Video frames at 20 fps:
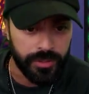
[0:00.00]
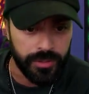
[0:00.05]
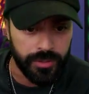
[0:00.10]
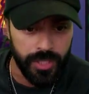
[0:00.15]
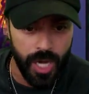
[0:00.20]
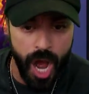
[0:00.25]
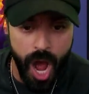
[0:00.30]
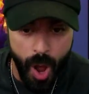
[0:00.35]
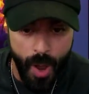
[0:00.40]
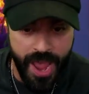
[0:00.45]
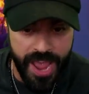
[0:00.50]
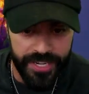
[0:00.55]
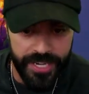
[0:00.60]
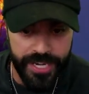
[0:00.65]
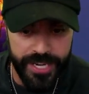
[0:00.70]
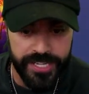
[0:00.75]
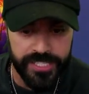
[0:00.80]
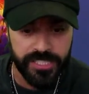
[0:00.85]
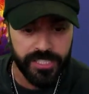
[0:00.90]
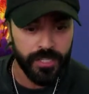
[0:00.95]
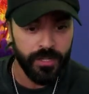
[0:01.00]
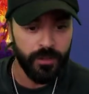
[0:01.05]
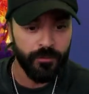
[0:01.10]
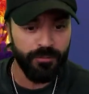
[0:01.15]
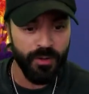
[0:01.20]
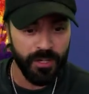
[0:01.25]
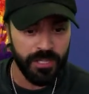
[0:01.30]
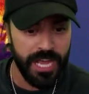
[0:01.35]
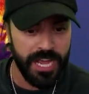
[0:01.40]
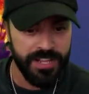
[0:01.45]
Oh, Hades.
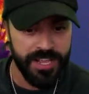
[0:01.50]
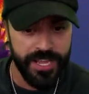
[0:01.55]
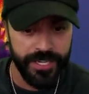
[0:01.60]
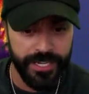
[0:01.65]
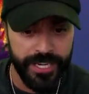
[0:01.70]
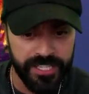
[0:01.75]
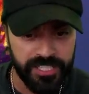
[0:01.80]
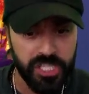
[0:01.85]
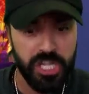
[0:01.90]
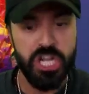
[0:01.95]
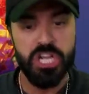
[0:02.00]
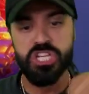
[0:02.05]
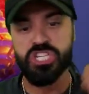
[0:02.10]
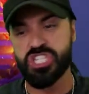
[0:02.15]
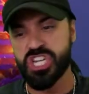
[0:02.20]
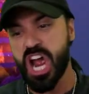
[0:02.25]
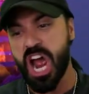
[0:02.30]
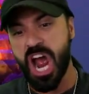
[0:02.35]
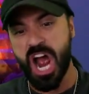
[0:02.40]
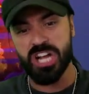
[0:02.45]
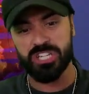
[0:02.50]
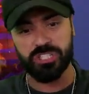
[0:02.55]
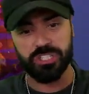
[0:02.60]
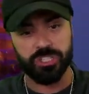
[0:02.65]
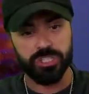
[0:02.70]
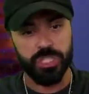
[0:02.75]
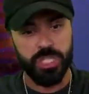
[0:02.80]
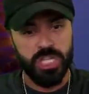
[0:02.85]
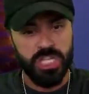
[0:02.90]
Full line Hades. Yes.